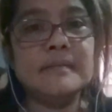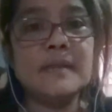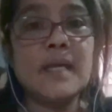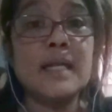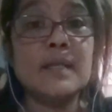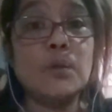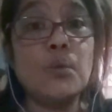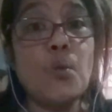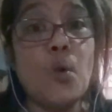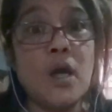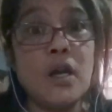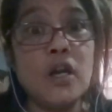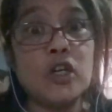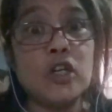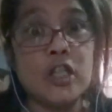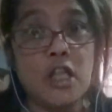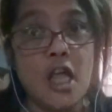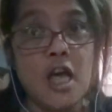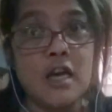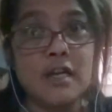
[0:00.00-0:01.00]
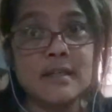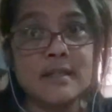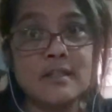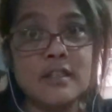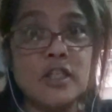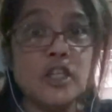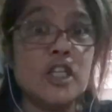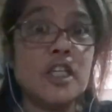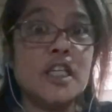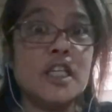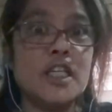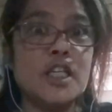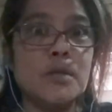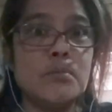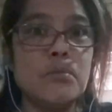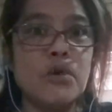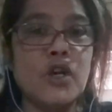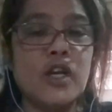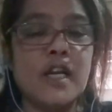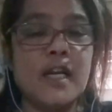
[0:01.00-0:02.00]
at 1:00 early in the
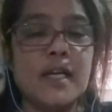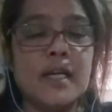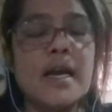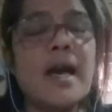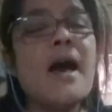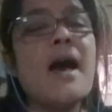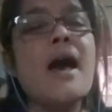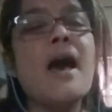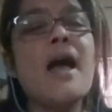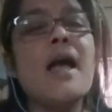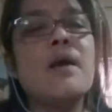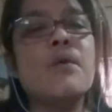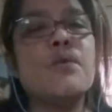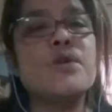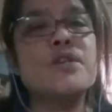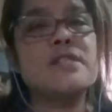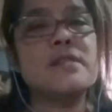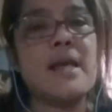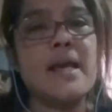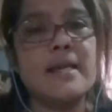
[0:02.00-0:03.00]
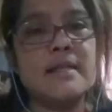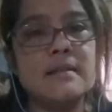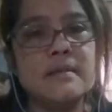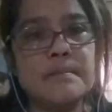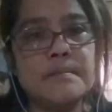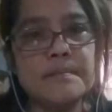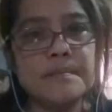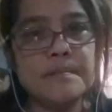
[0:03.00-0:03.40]
morning, I resigned